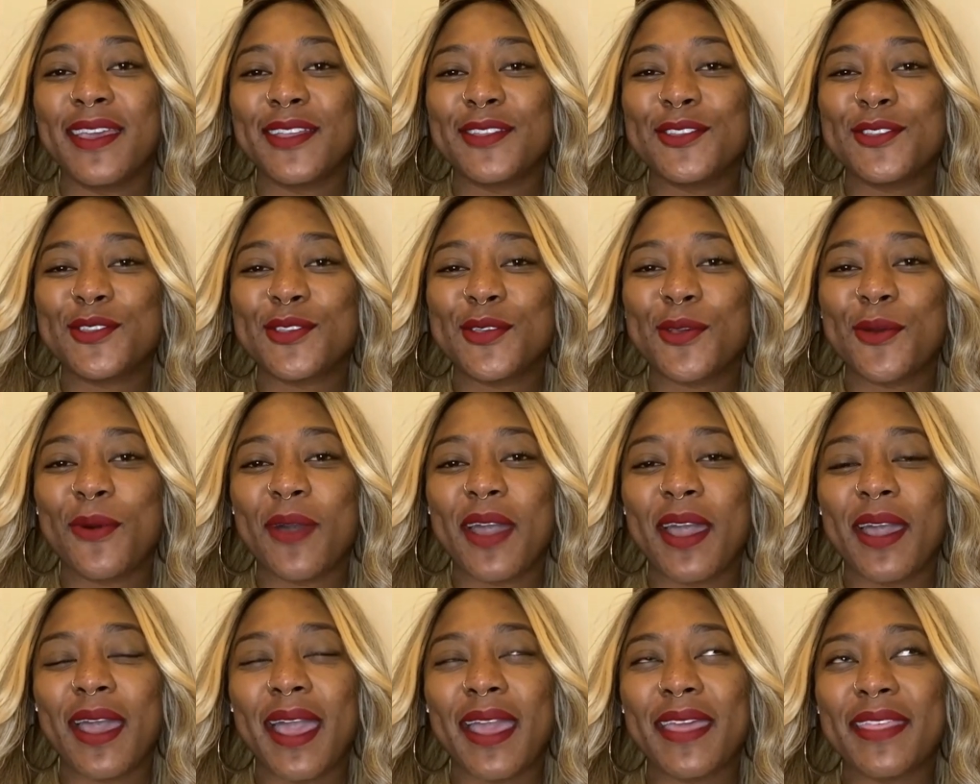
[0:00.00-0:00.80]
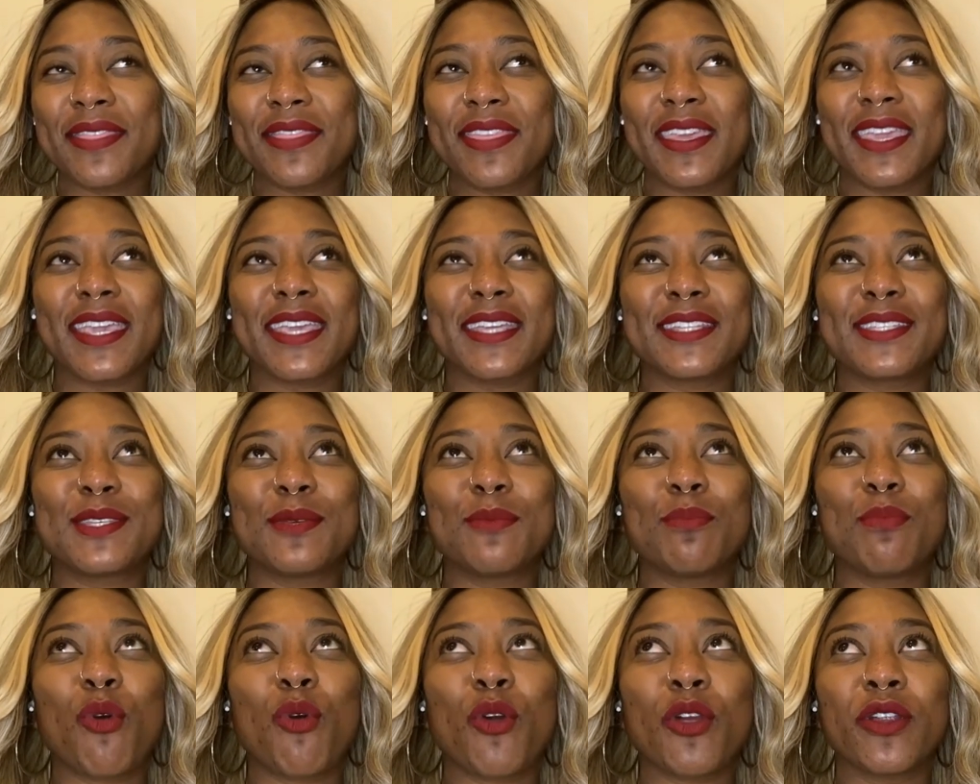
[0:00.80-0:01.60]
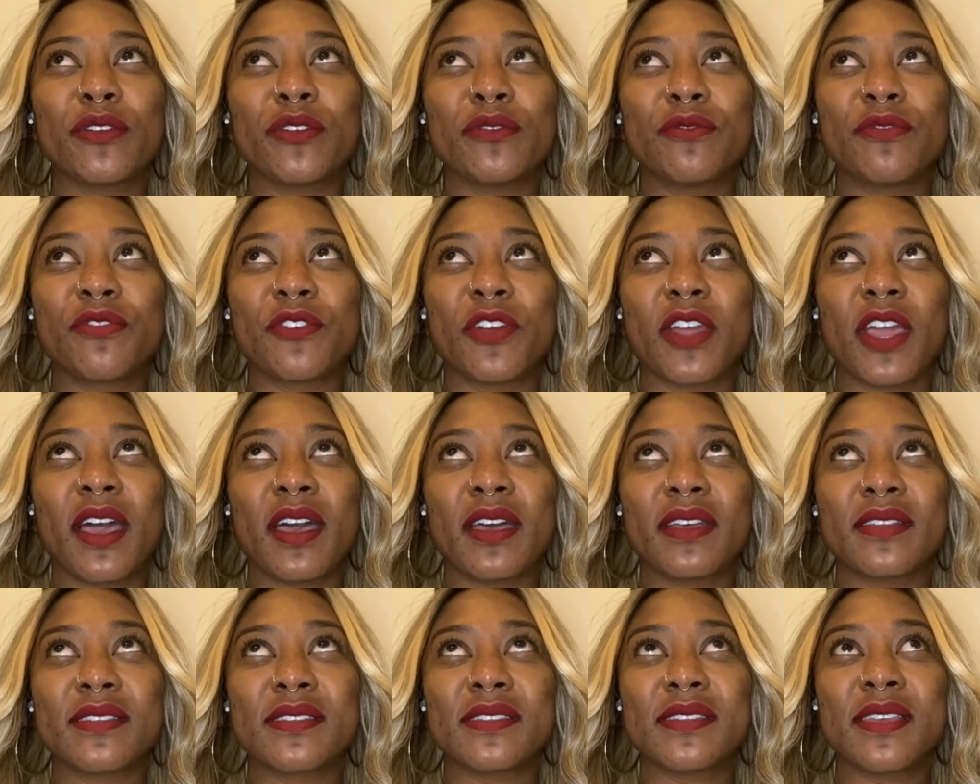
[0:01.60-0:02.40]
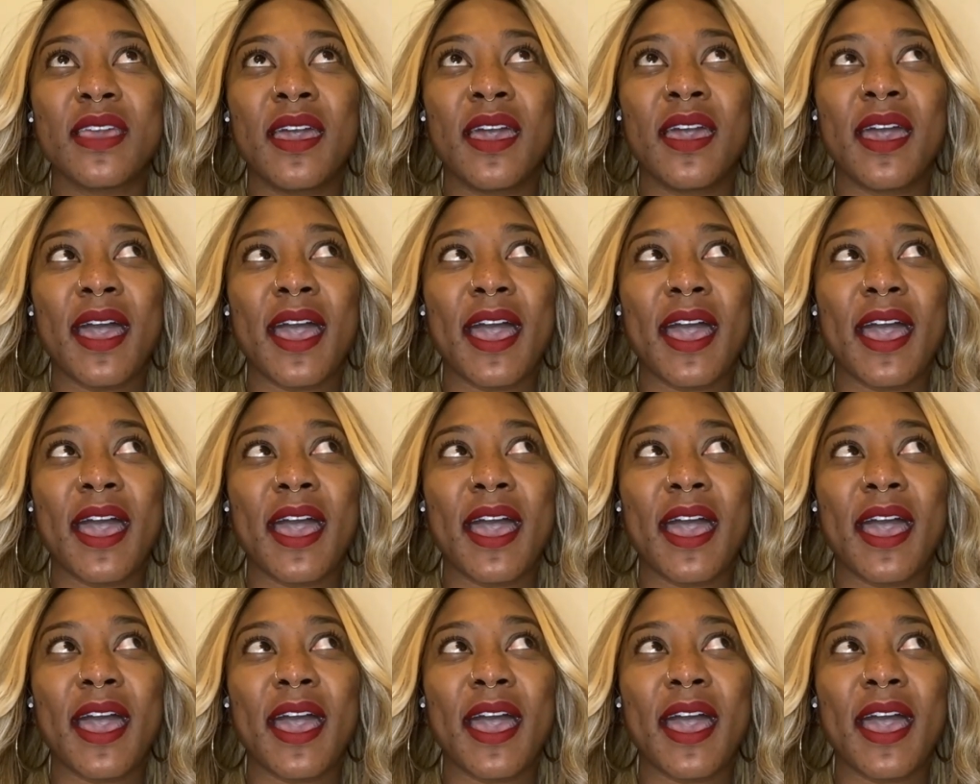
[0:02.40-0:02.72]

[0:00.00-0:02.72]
And so I think it's important for us.